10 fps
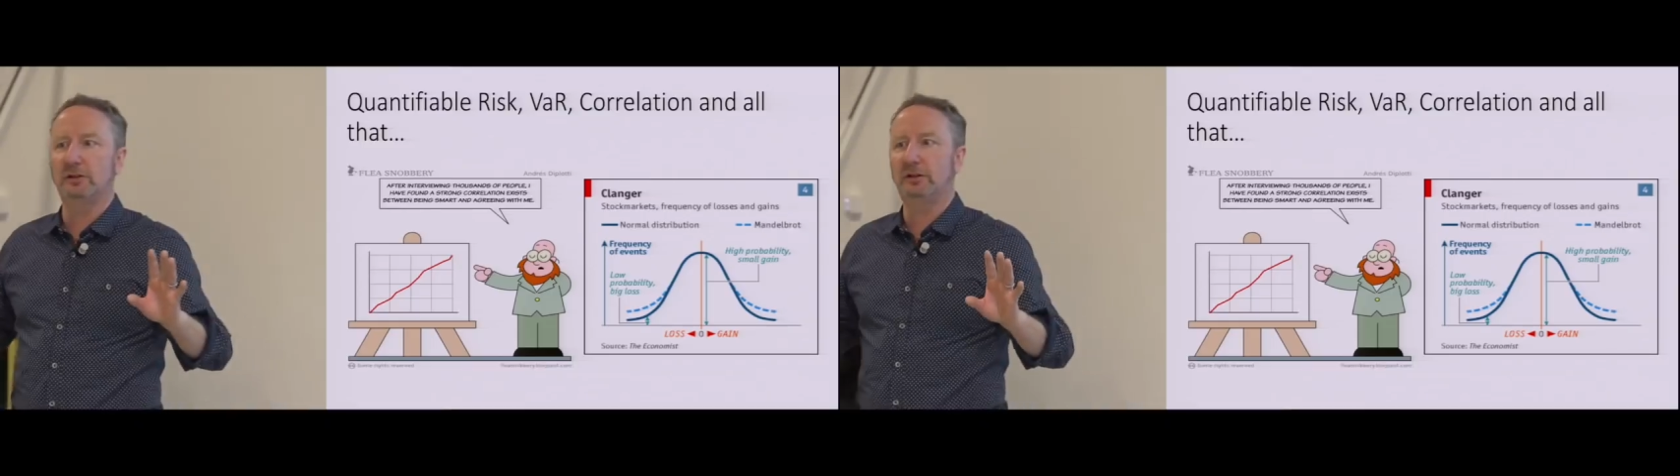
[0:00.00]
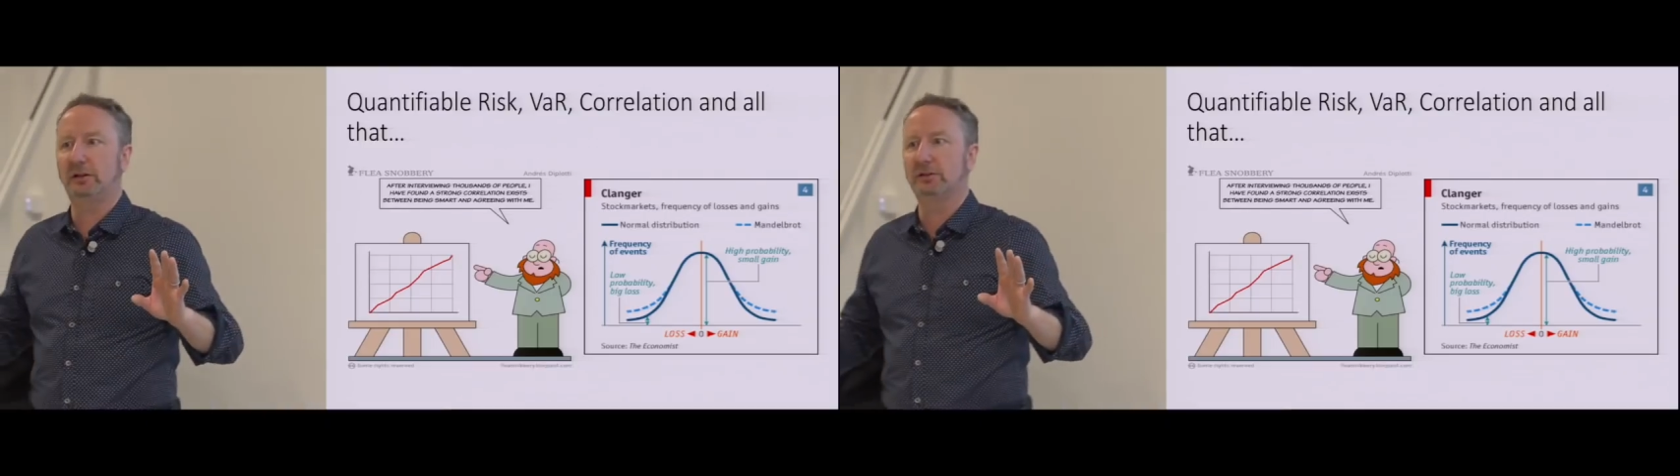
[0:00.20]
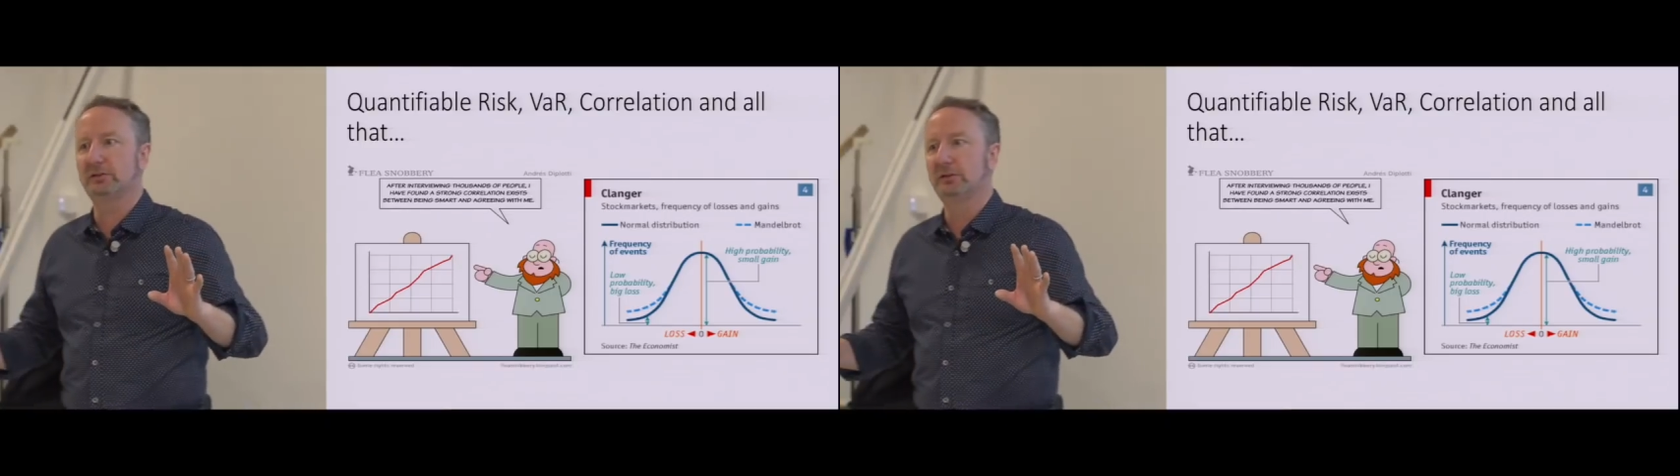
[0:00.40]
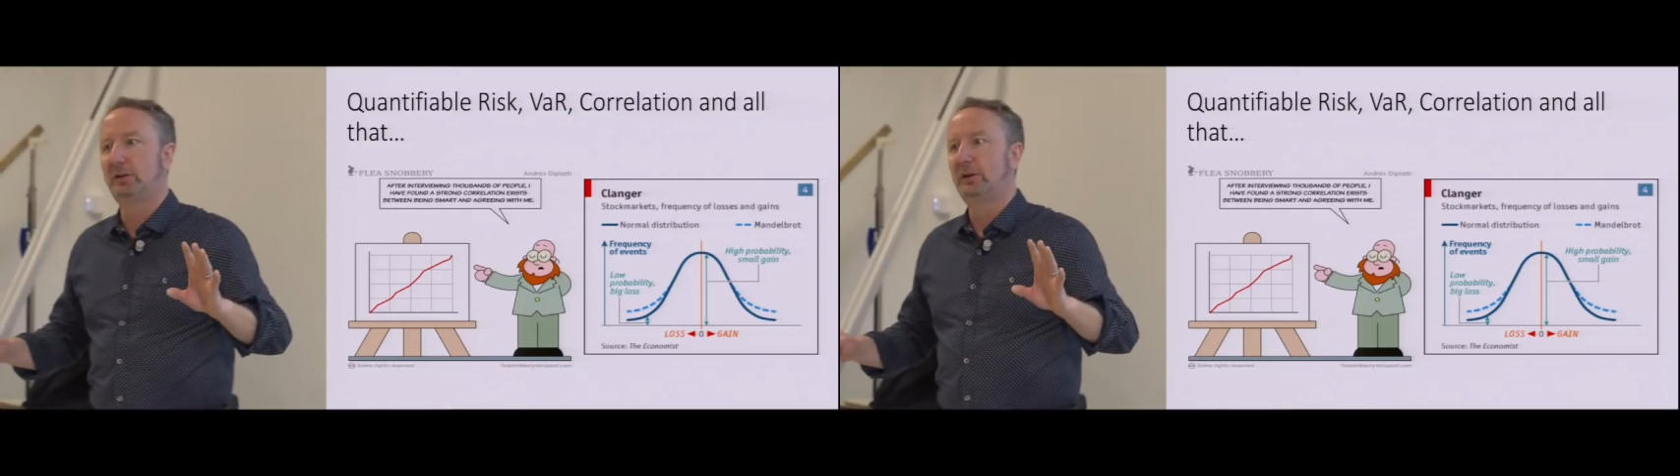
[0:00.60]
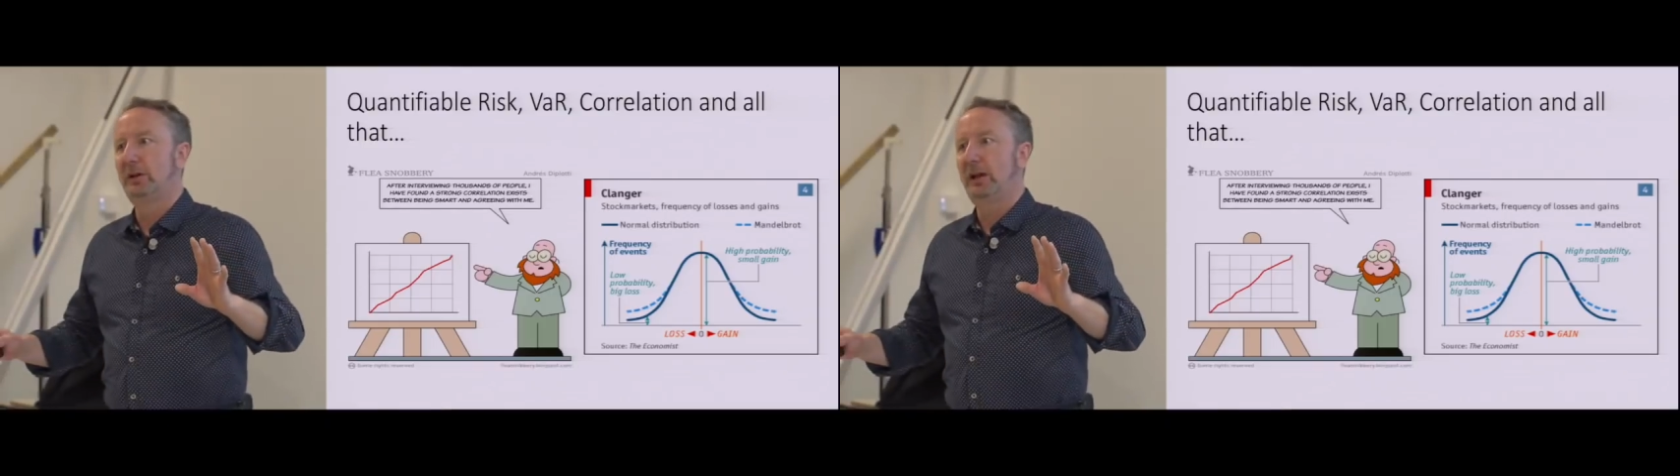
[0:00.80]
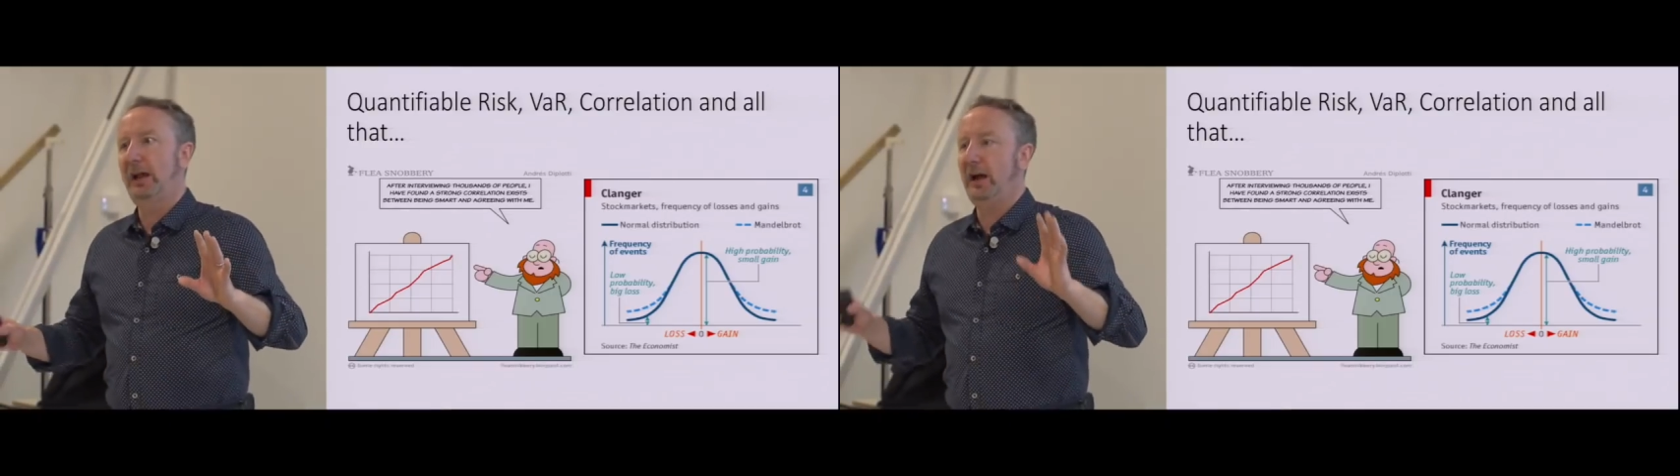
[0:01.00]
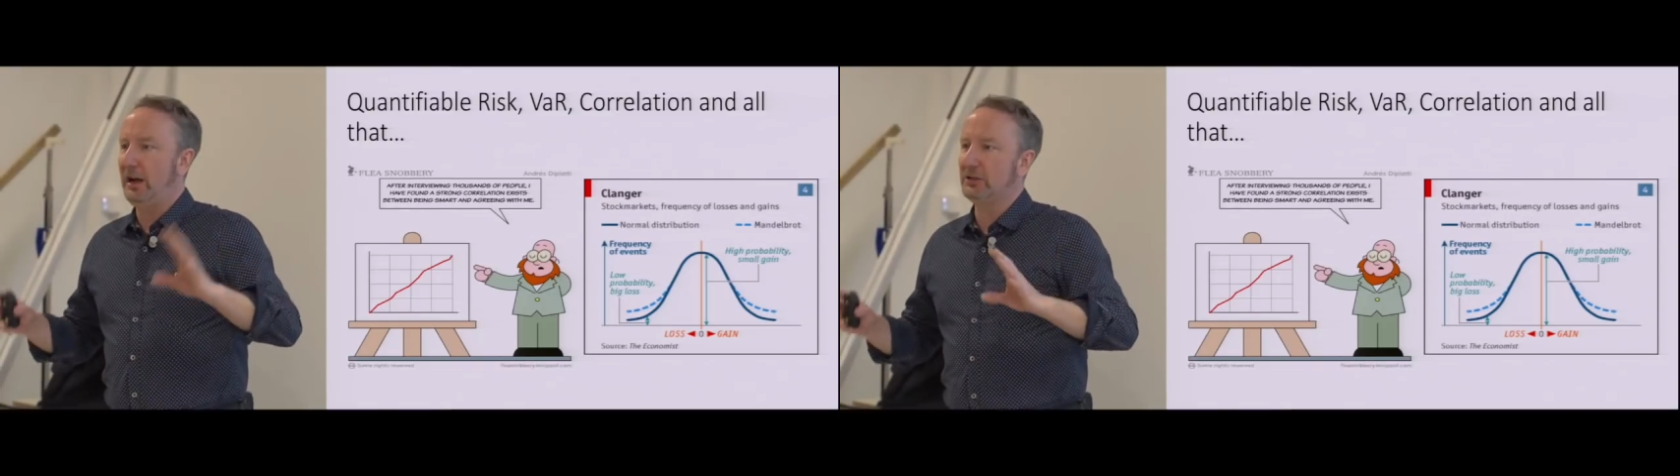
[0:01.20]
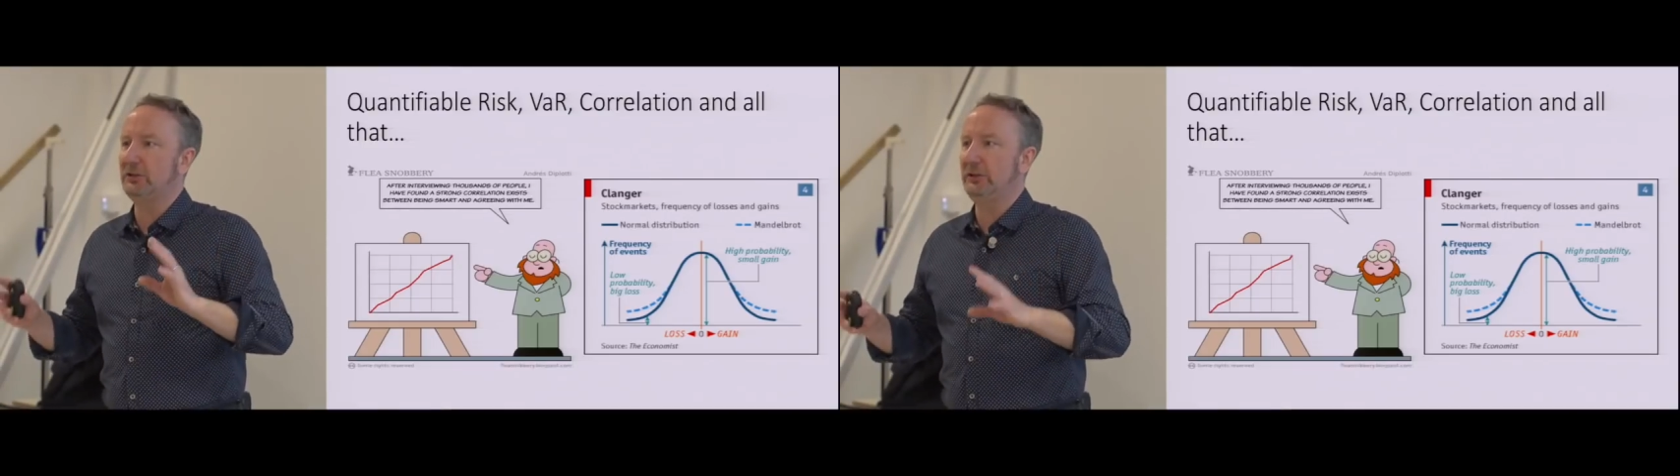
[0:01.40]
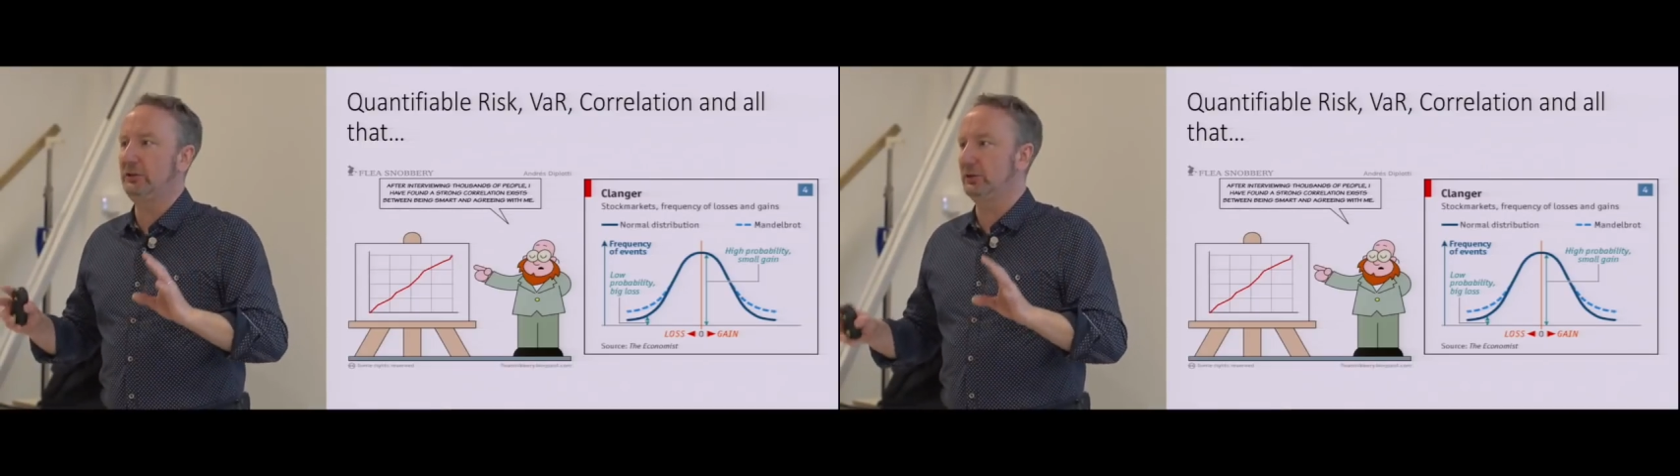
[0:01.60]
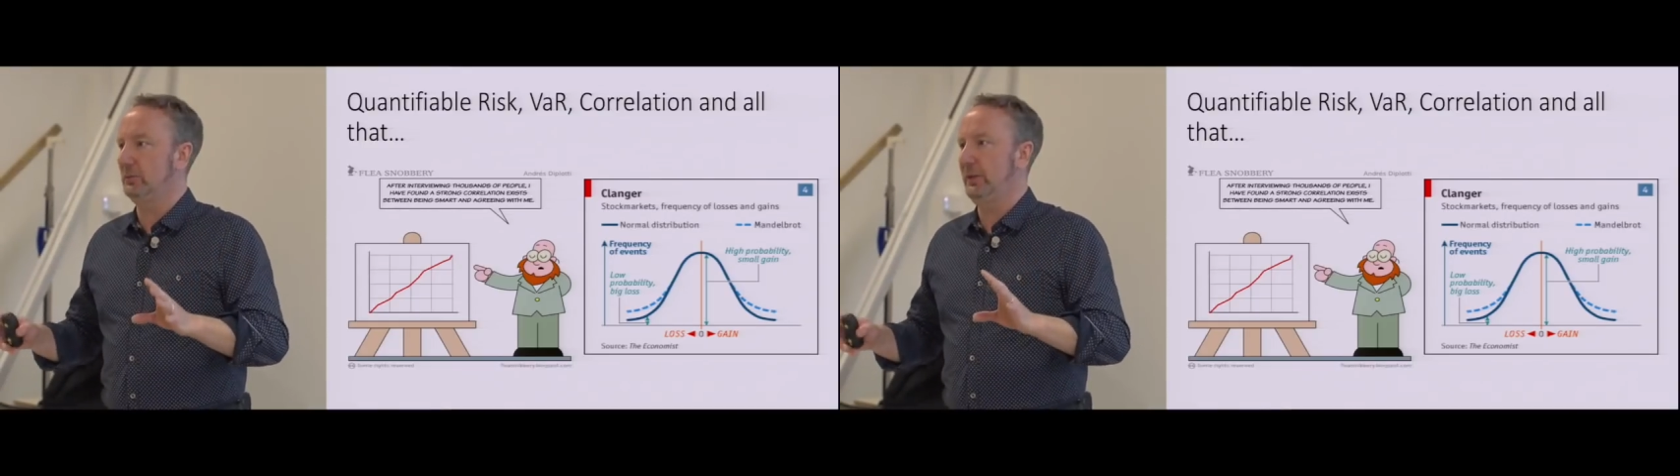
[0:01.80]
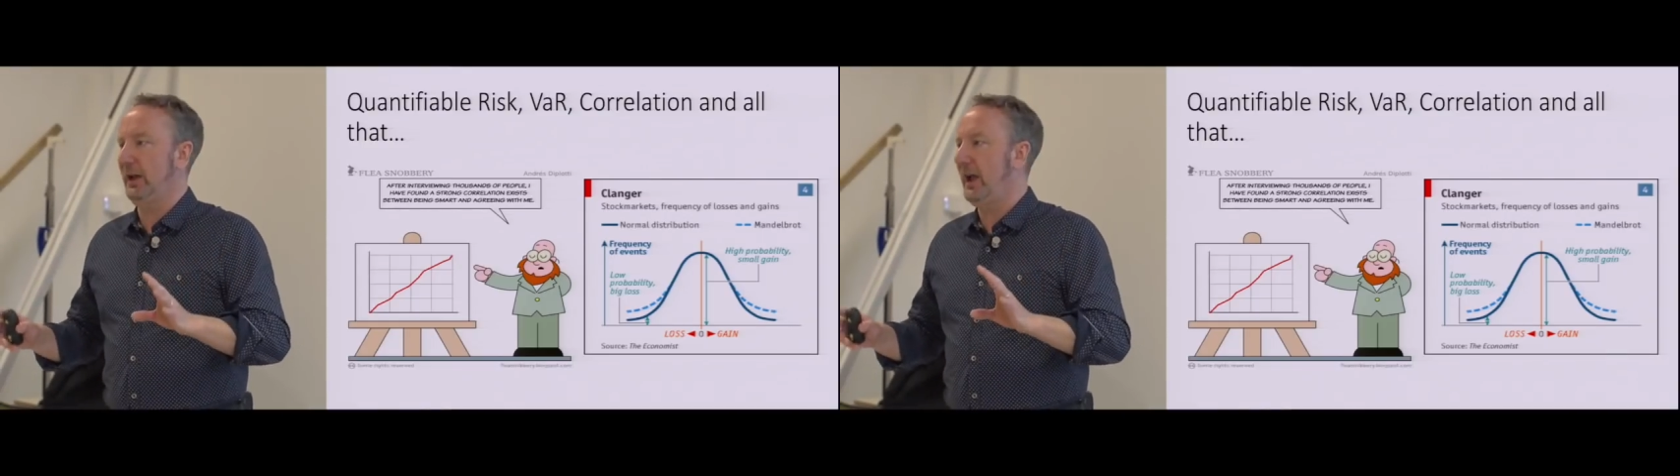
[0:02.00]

areas, it actually doesn't make